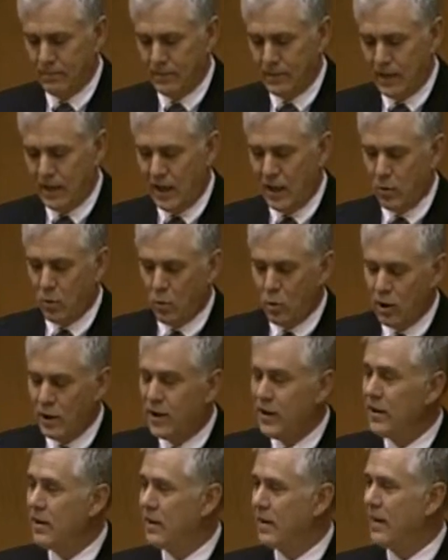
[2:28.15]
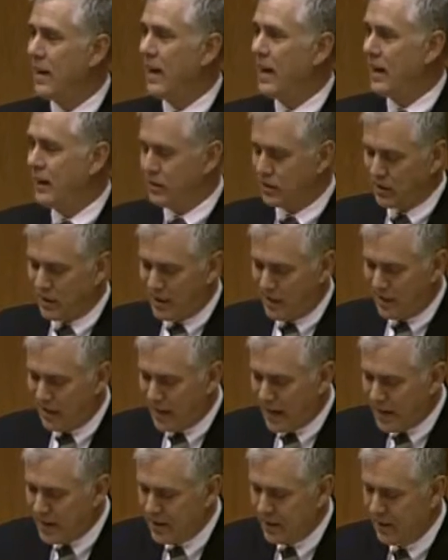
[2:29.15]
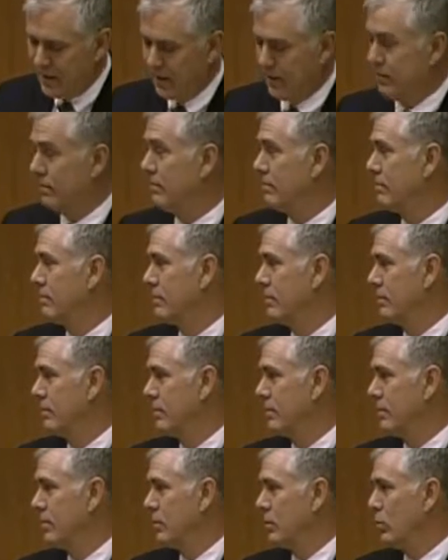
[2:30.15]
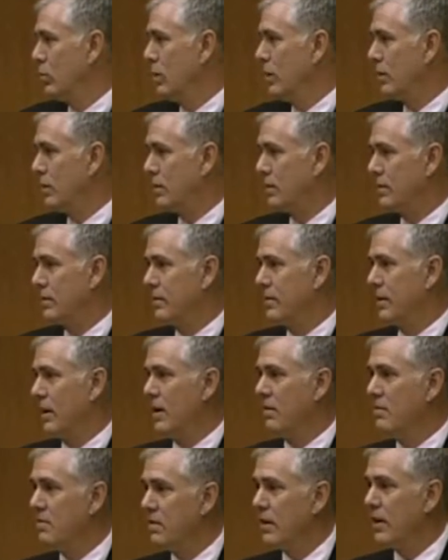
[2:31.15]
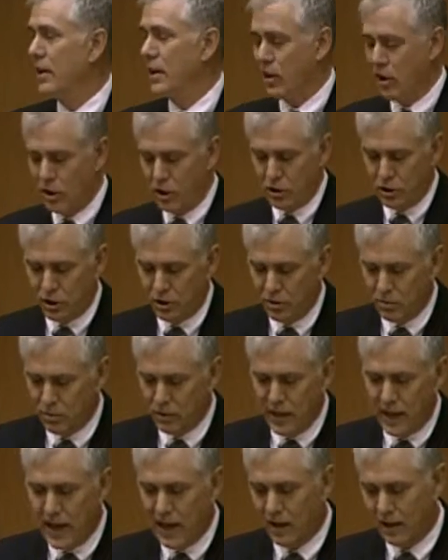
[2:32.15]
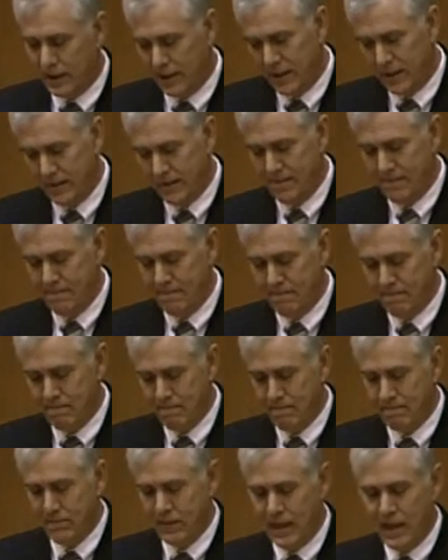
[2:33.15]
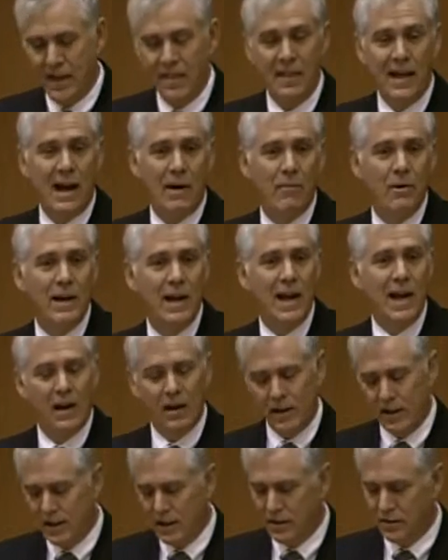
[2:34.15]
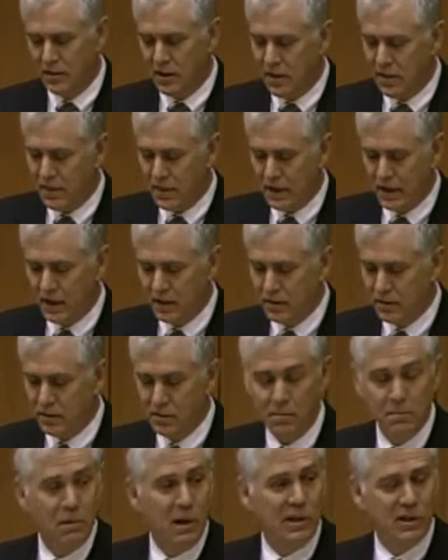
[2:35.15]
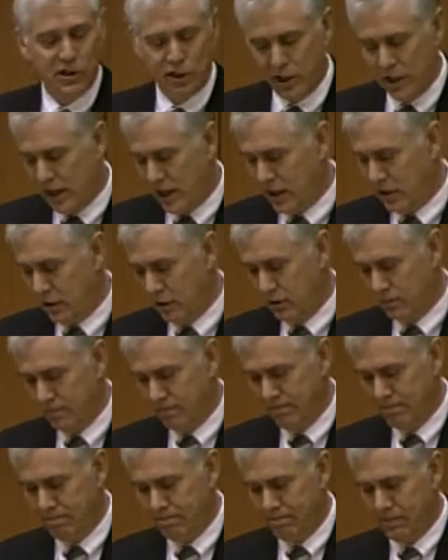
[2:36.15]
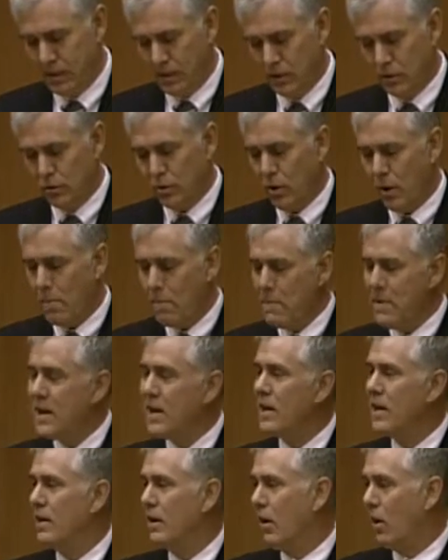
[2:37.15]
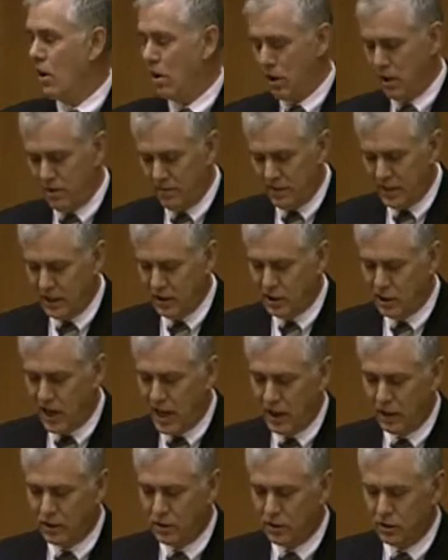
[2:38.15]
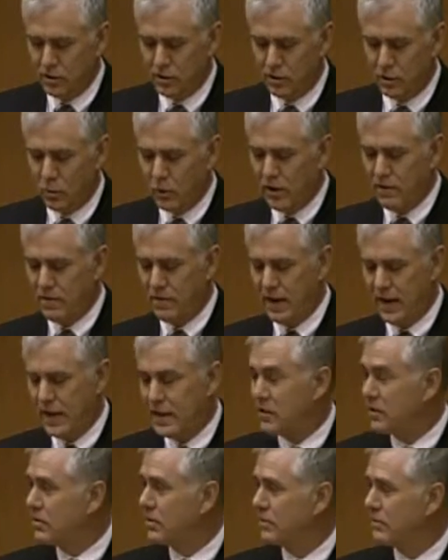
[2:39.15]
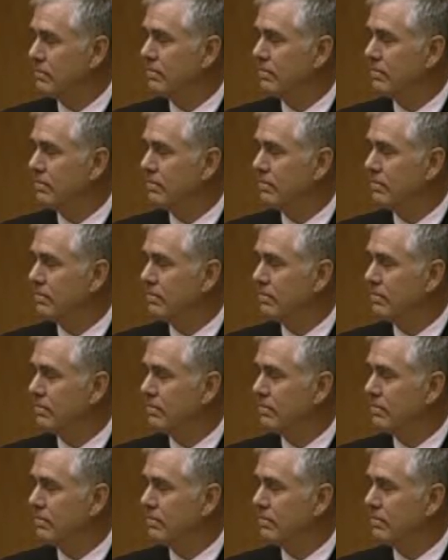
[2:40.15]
and one that has collided with a very harsh reality. And that reality is that things must change. So amid all of the challenges we face